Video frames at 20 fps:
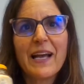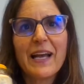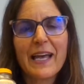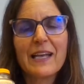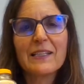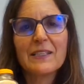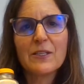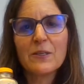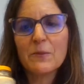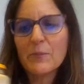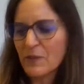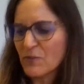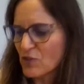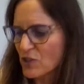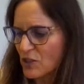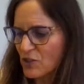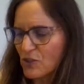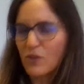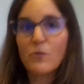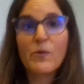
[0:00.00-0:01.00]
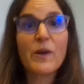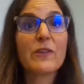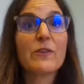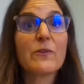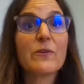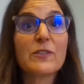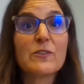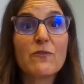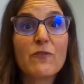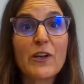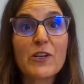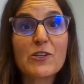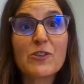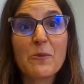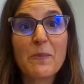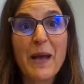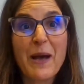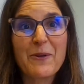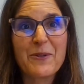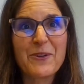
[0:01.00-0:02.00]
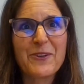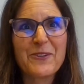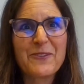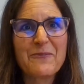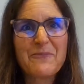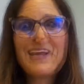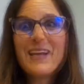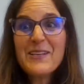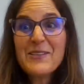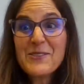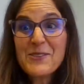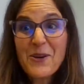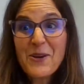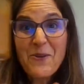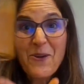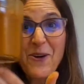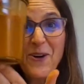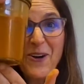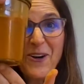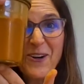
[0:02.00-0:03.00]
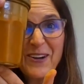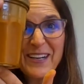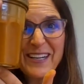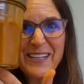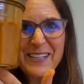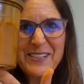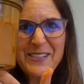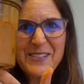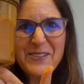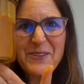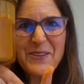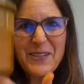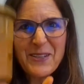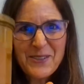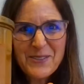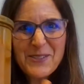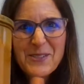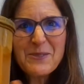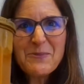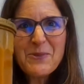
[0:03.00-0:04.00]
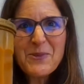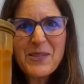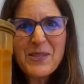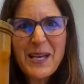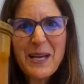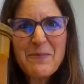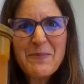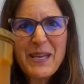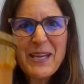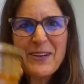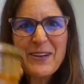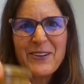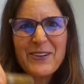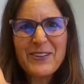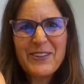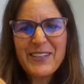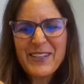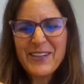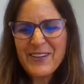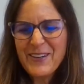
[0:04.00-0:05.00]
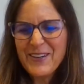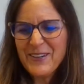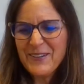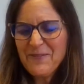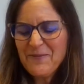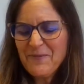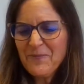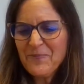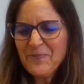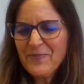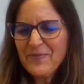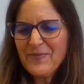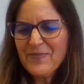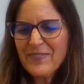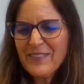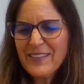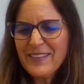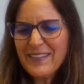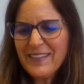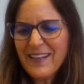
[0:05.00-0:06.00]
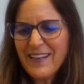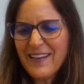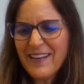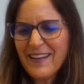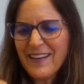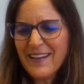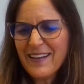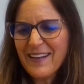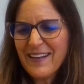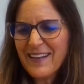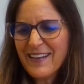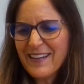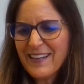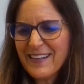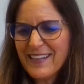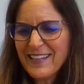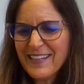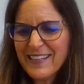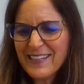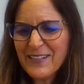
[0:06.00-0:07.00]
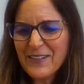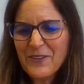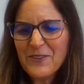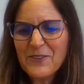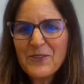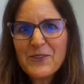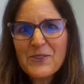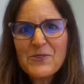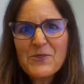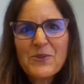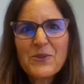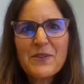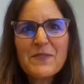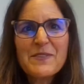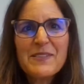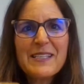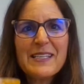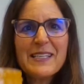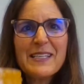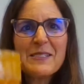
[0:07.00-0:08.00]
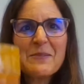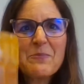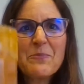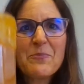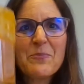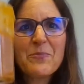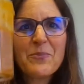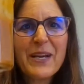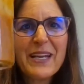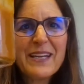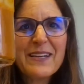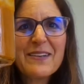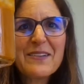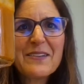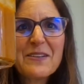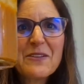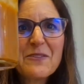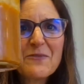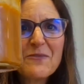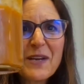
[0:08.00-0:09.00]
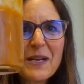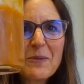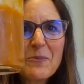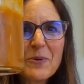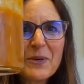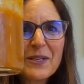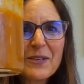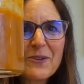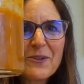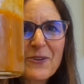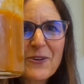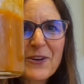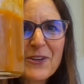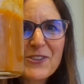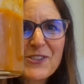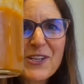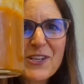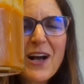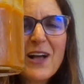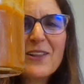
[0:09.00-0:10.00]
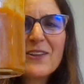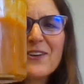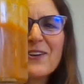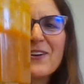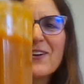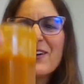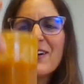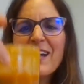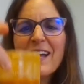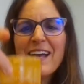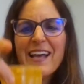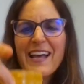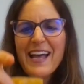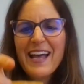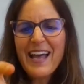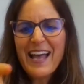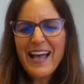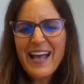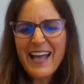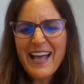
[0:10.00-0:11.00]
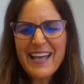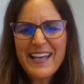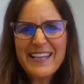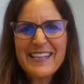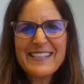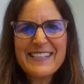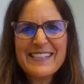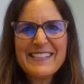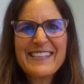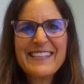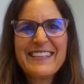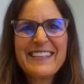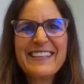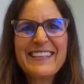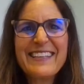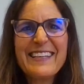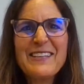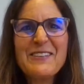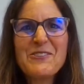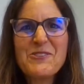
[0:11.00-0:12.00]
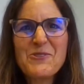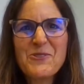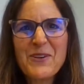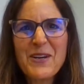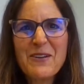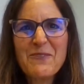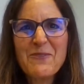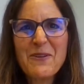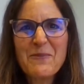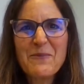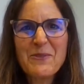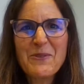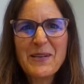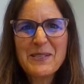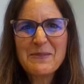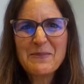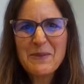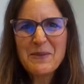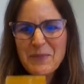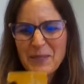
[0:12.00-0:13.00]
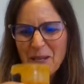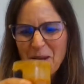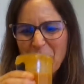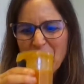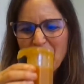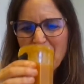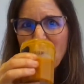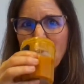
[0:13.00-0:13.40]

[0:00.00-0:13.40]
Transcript: I add a little bit of ginger, whether it's fresh or powdered. So orange. So here's the smoothie I made earlier. You can sort of see its bright, vibrant orange color, and enjoy from the recipe below.